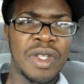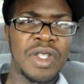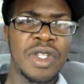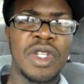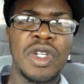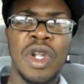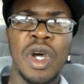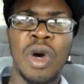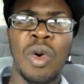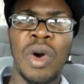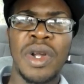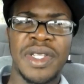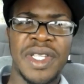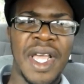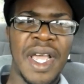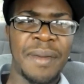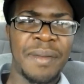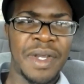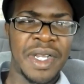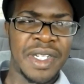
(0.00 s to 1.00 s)
You know what
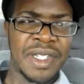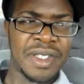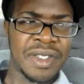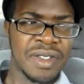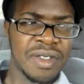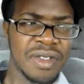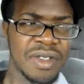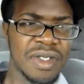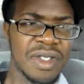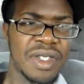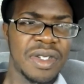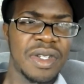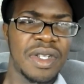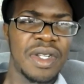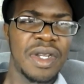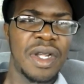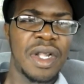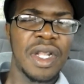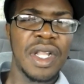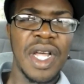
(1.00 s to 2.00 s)
that means?
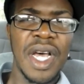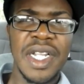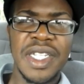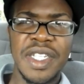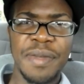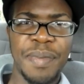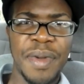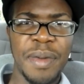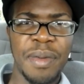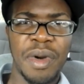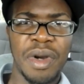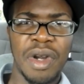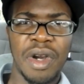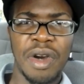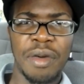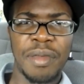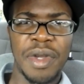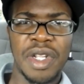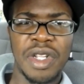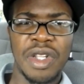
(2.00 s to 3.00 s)
Lots of people are
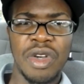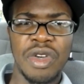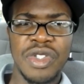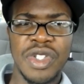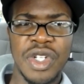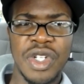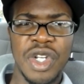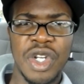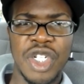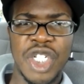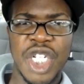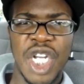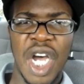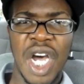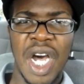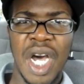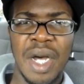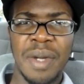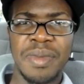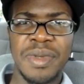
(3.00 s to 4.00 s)
going to be losing their
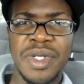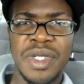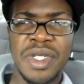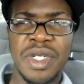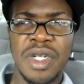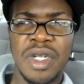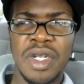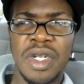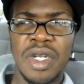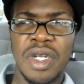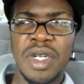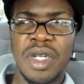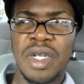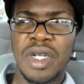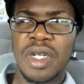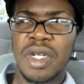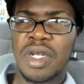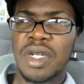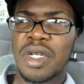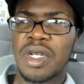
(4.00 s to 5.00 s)
jobs.
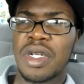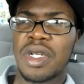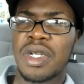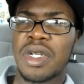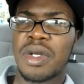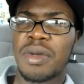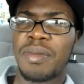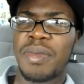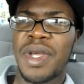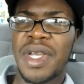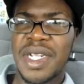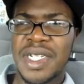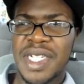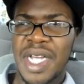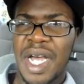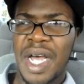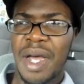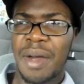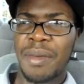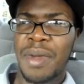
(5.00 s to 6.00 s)
Big
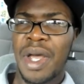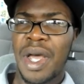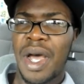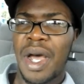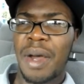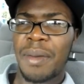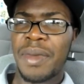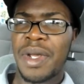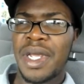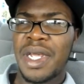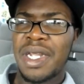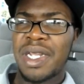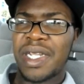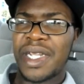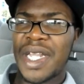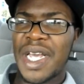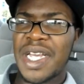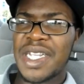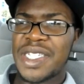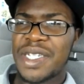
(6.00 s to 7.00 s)
time. I mean,
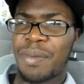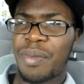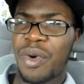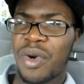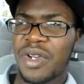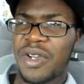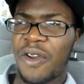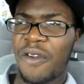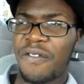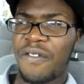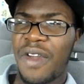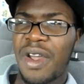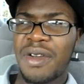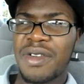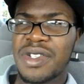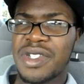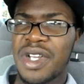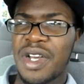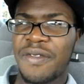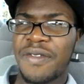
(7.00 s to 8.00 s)
they support their
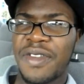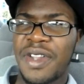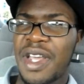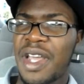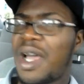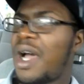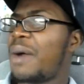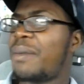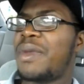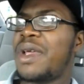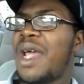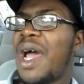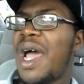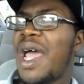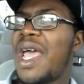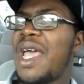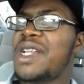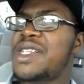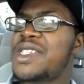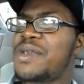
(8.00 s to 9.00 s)
families off of that. I mean, I
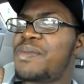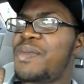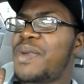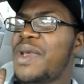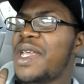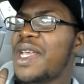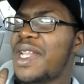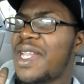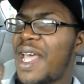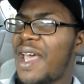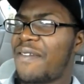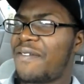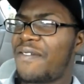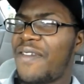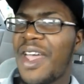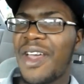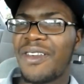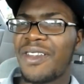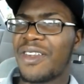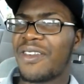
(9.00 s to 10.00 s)
hate to be in that
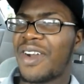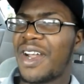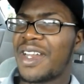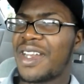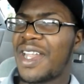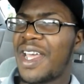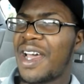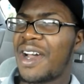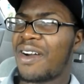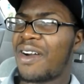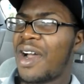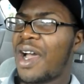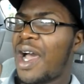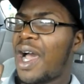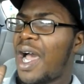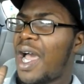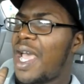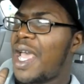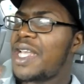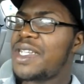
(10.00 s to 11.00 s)
family right now.
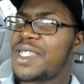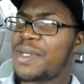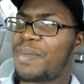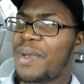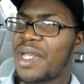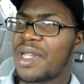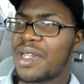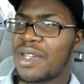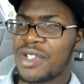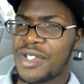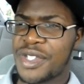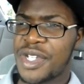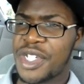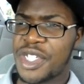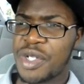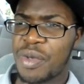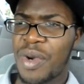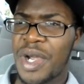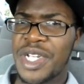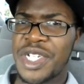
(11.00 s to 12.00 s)
I hate to be in their
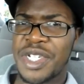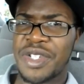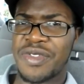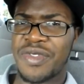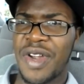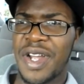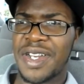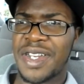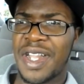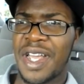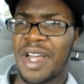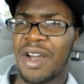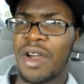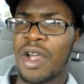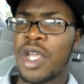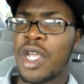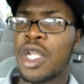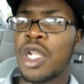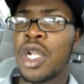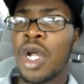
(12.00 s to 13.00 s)
situations right now.
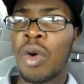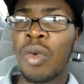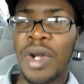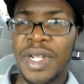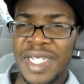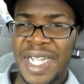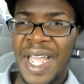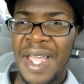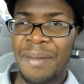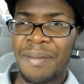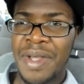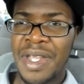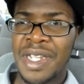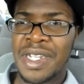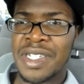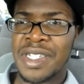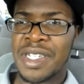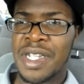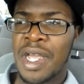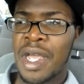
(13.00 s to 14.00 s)
You know what that
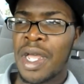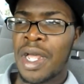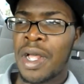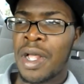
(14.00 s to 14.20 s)
means?